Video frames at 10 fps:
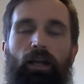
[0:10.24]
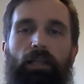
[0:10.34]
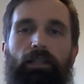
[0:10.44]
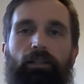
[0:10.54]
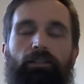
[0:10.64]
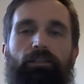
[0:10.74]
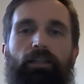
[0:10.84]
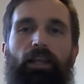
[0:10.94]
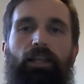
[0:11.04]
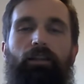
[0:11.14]
Hi there, it's
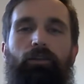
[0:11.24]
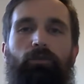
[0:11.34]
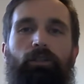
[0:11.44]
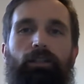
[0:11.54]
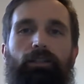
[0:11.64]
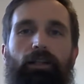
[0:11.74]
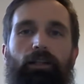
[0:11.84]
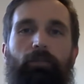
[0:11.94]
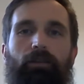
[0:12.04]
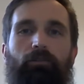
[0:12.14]
Zane. We're here to
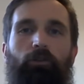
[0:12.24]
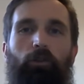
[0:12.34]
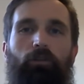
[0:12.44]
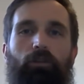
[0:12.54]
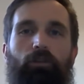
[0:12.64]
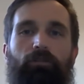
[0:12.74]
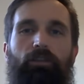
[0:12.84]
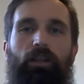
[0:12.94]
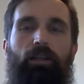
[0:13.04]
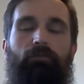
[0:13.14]
talk about
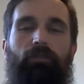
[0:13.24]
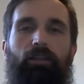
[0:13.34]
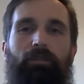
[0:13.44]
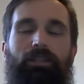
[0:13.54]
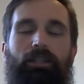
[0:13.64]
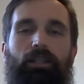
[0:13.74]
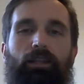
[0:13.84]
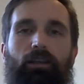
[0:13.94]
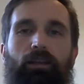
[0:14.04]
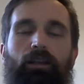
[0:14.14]
COVID and vitamin
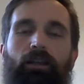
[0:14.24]
D.